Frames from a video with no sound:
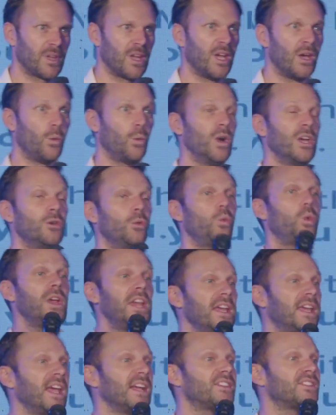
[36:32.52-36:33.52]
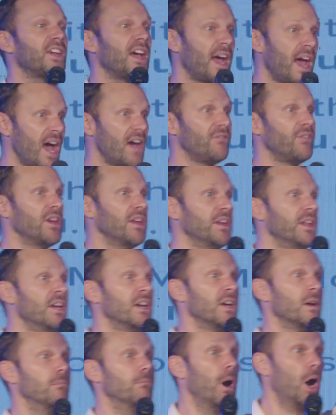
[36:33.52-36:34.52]
When we get to heaven,
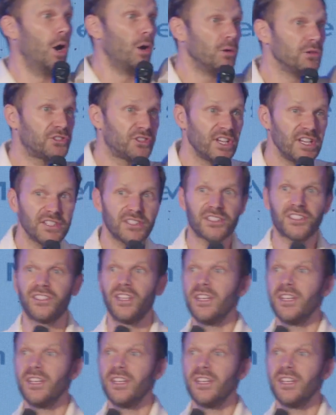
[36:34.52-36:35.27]
Moses,